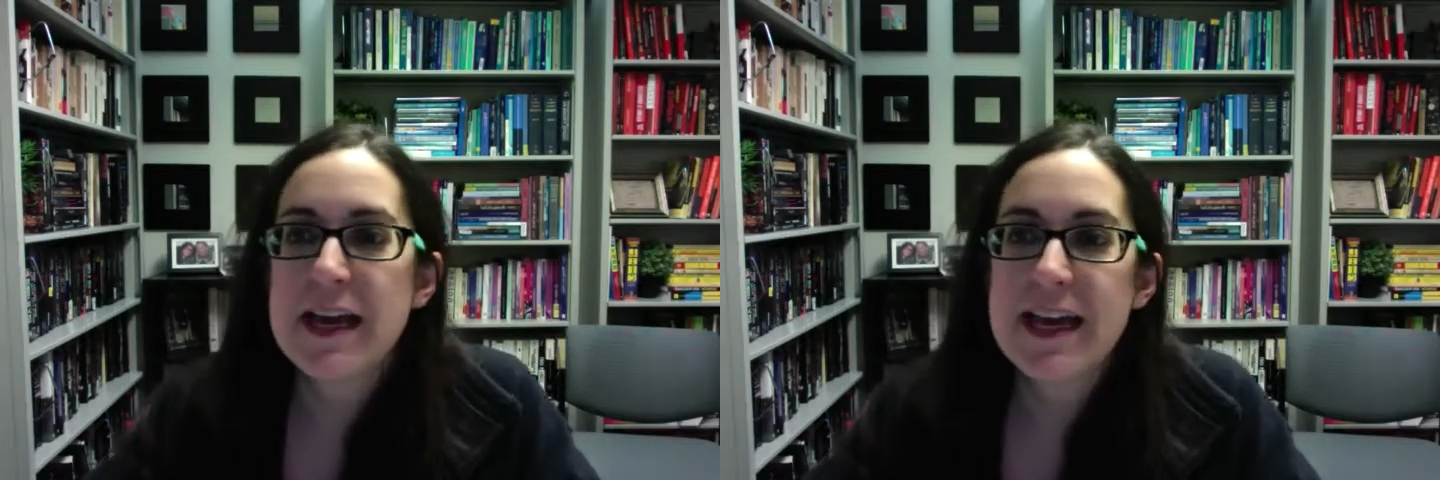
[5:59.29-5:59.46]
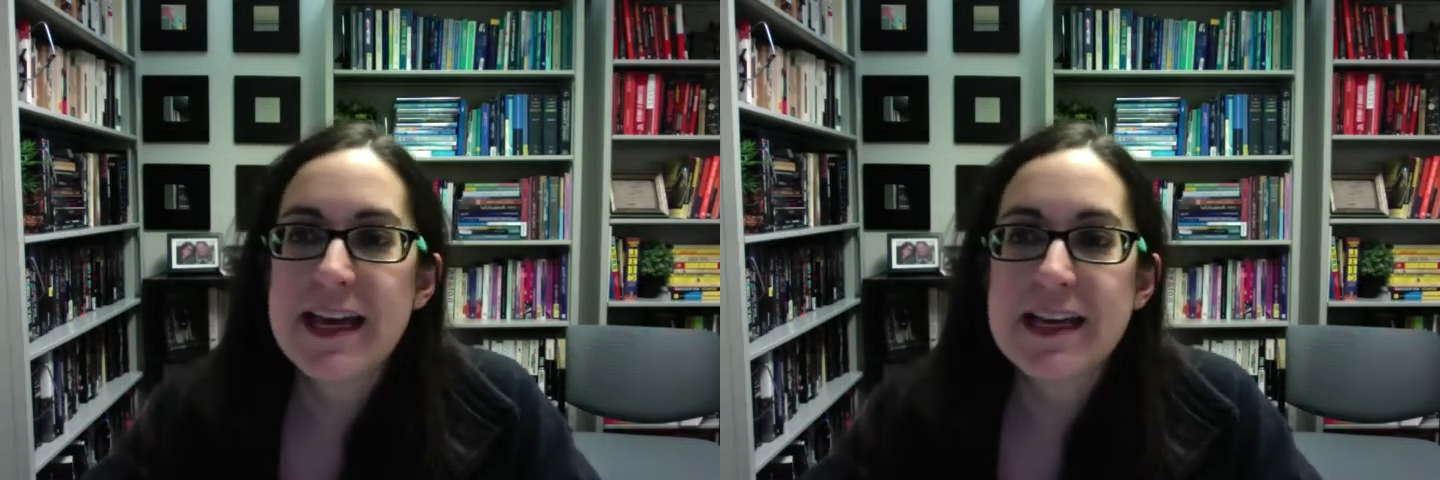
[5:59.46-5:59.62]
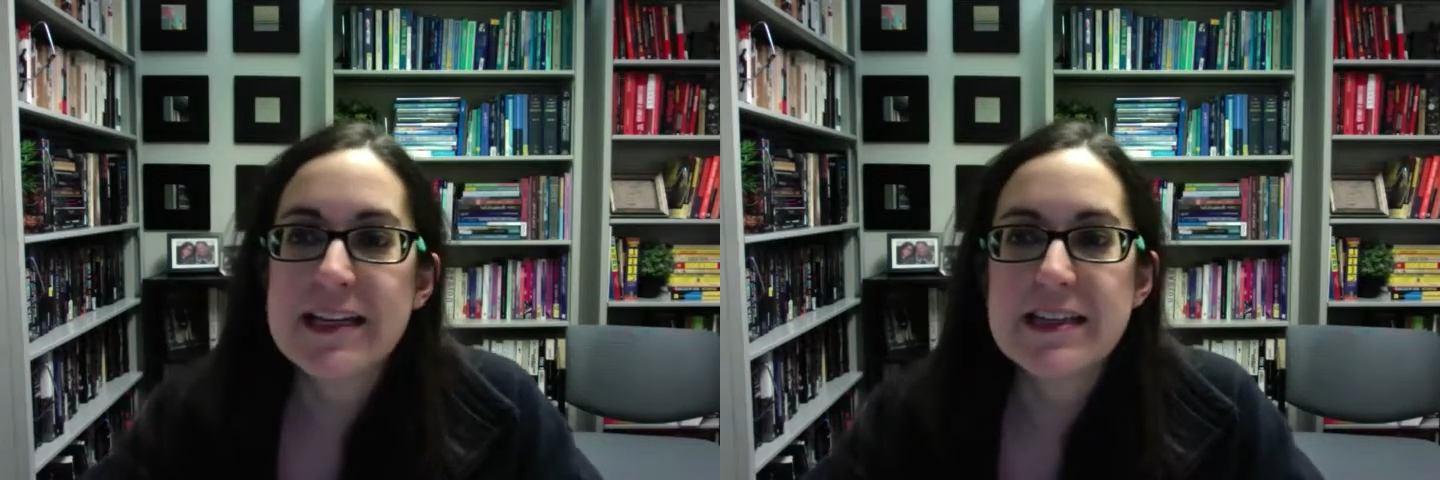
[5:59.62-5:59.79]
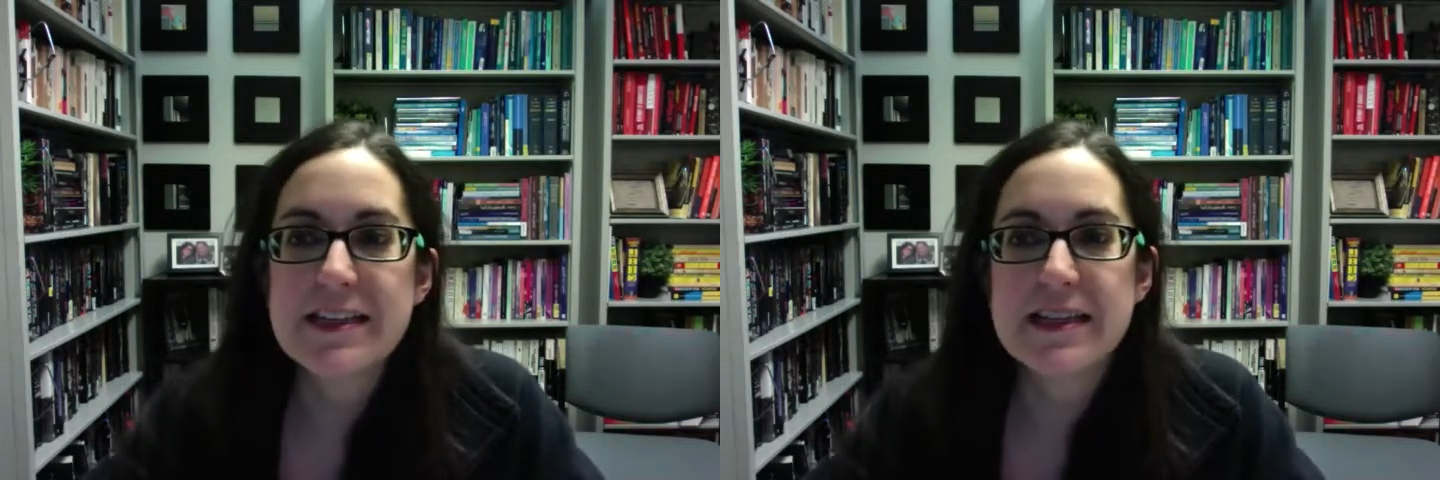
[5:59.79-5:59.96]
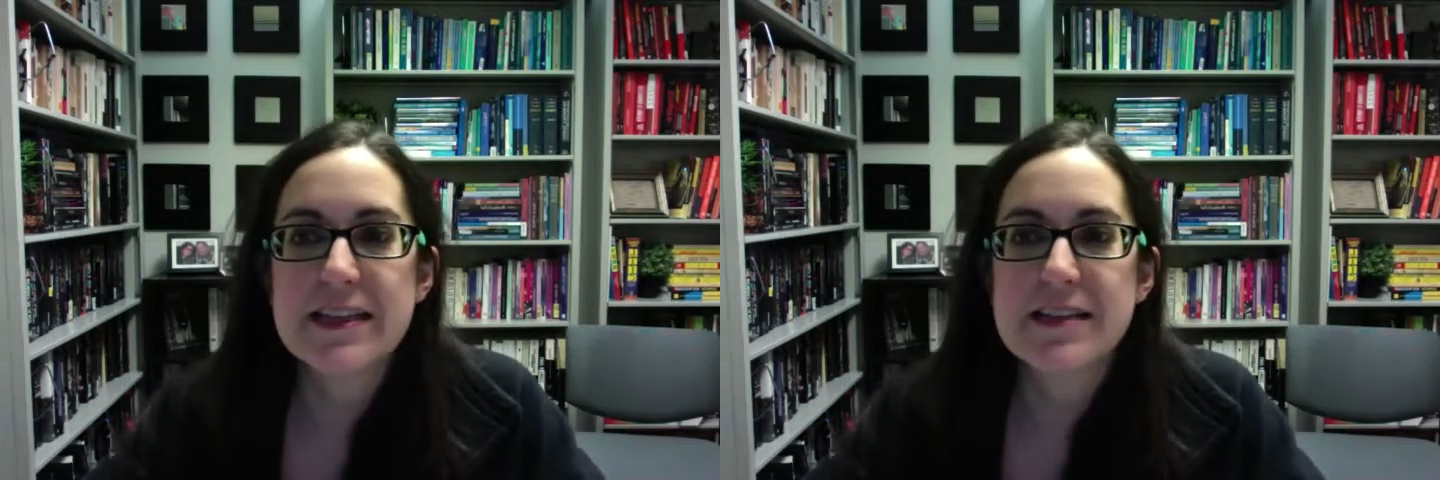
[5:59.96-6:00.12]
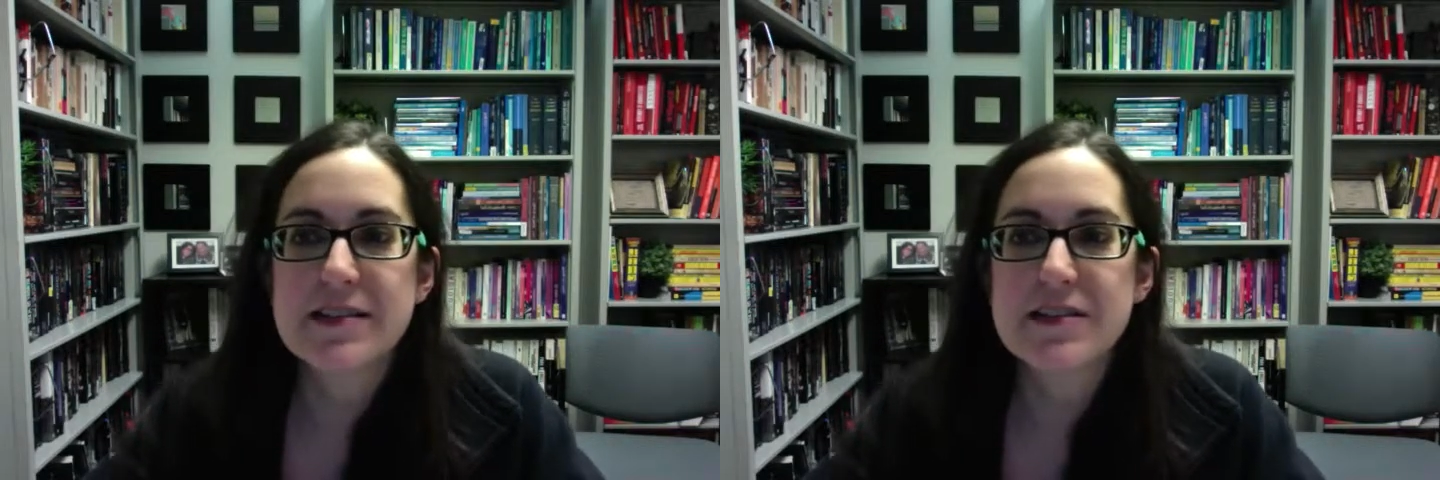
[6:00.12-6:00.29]
and it
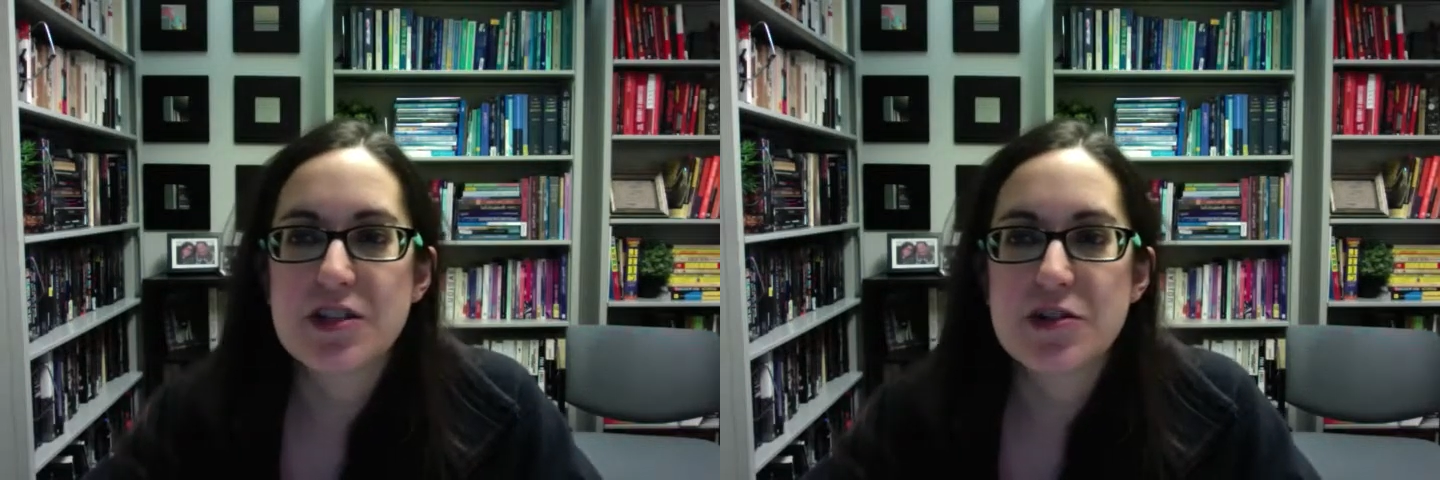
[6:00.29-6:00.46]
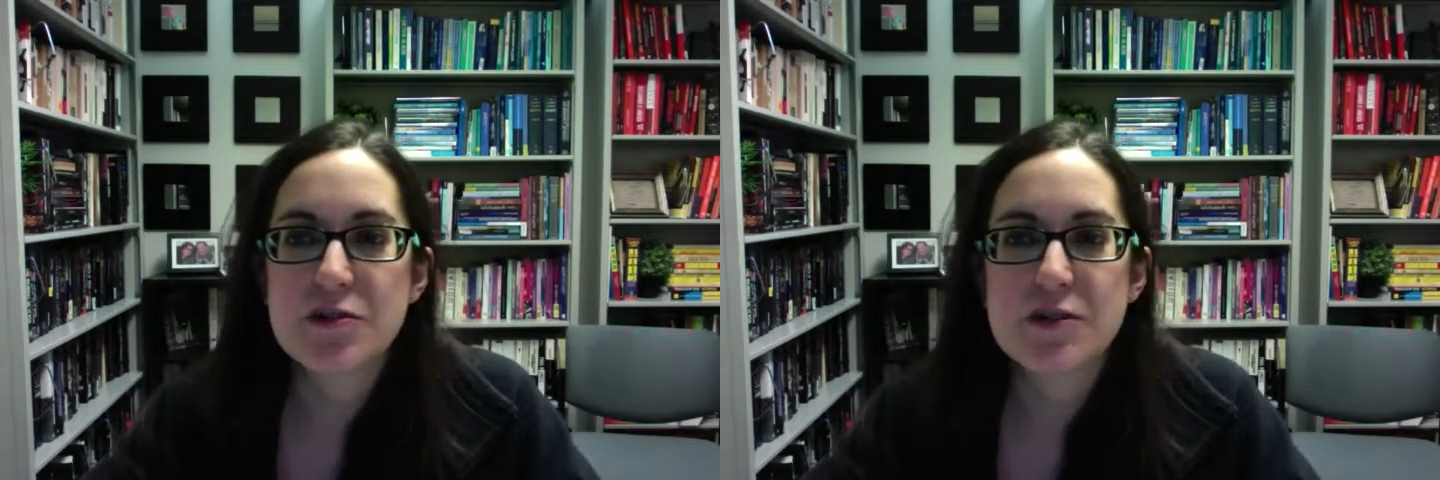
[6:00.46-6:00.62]
is due